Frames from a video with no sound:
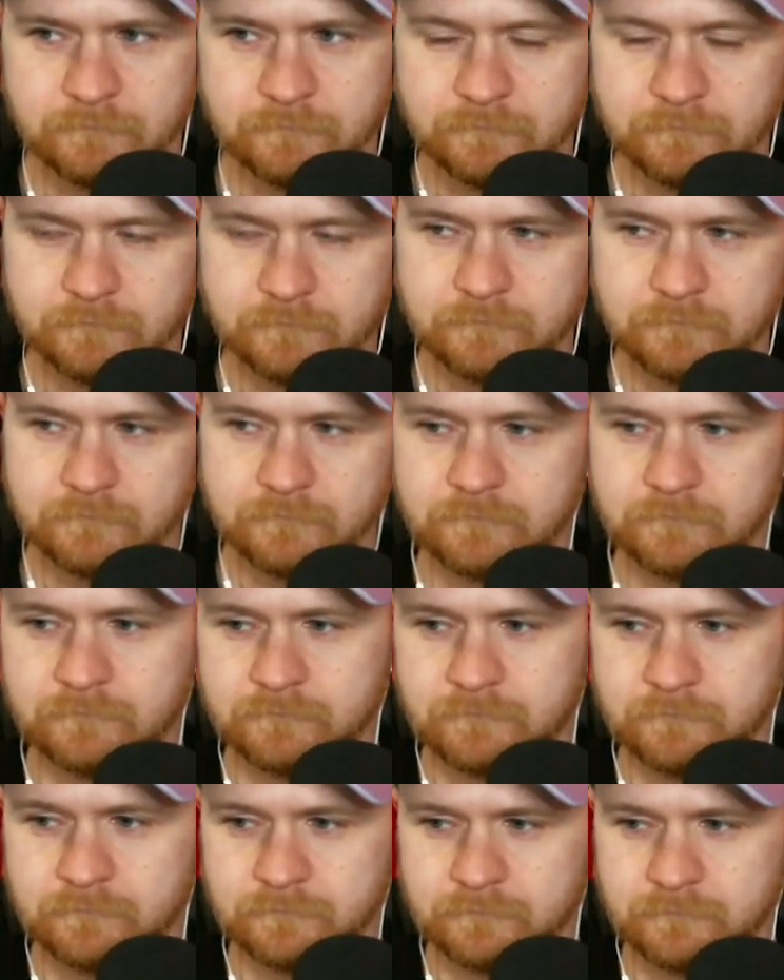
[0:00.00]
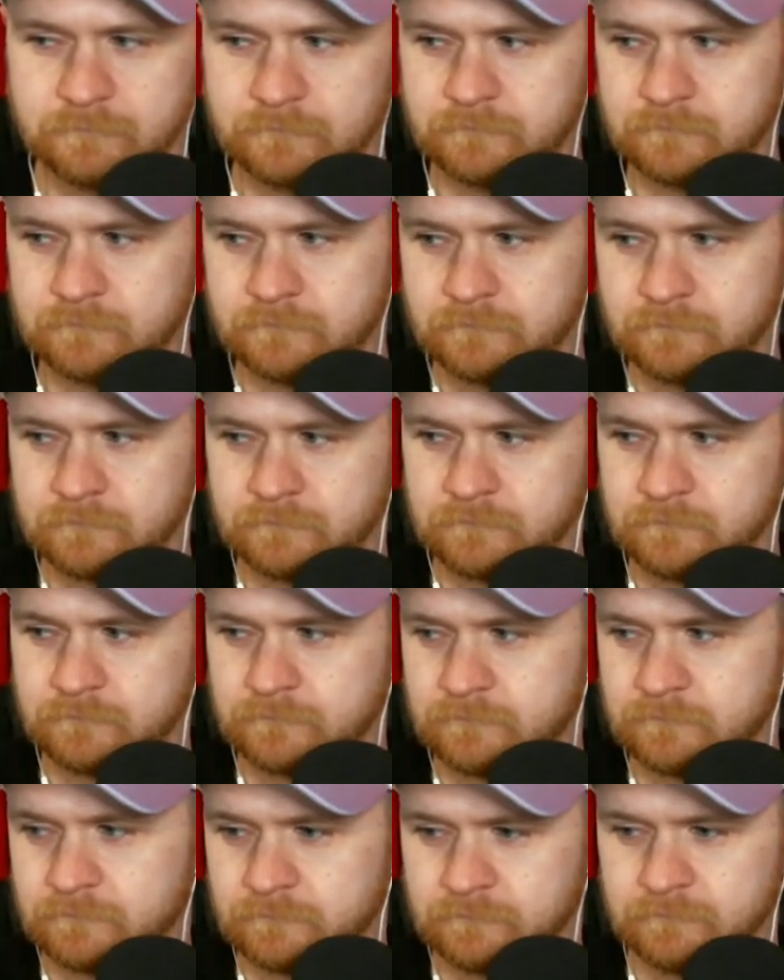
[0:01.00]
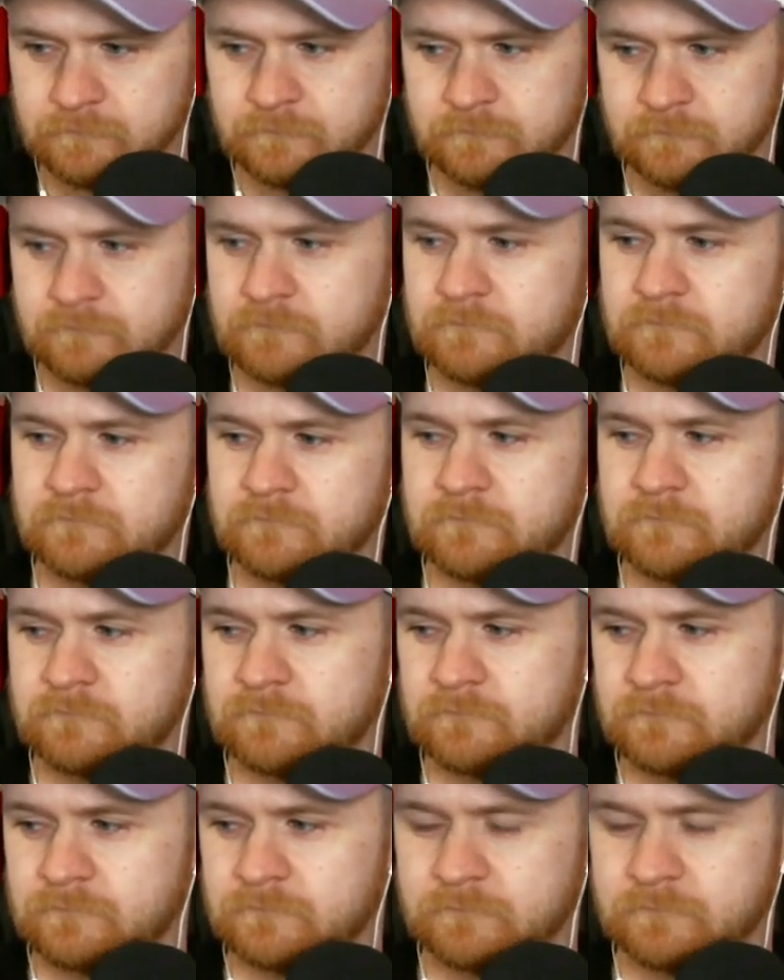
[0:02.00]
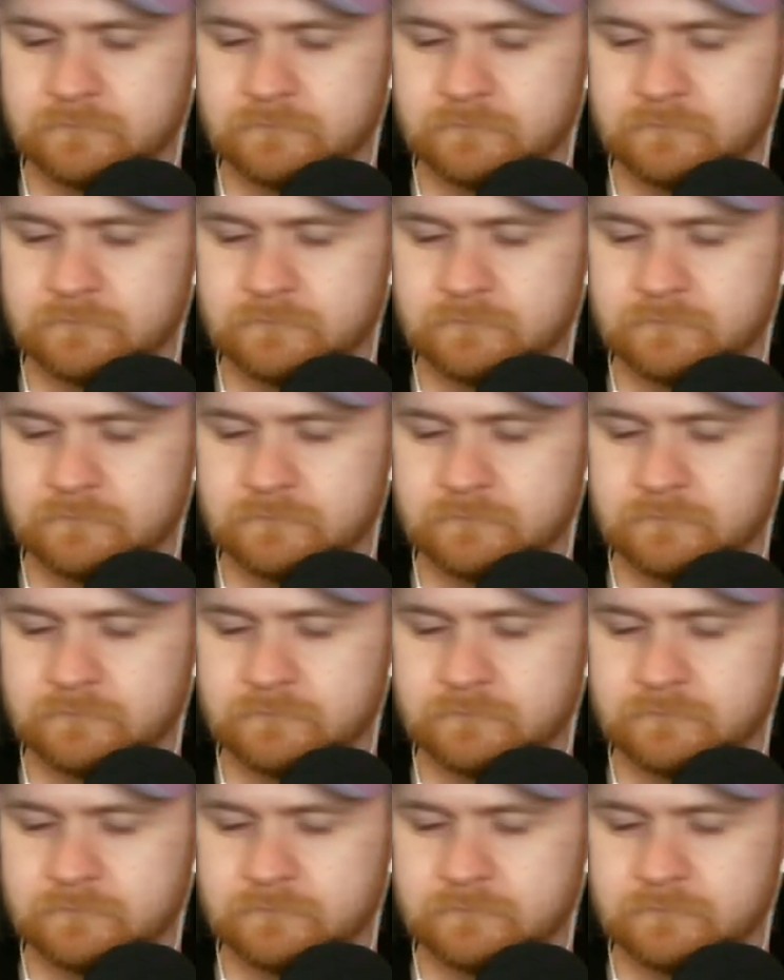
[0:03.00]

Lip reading: (silent)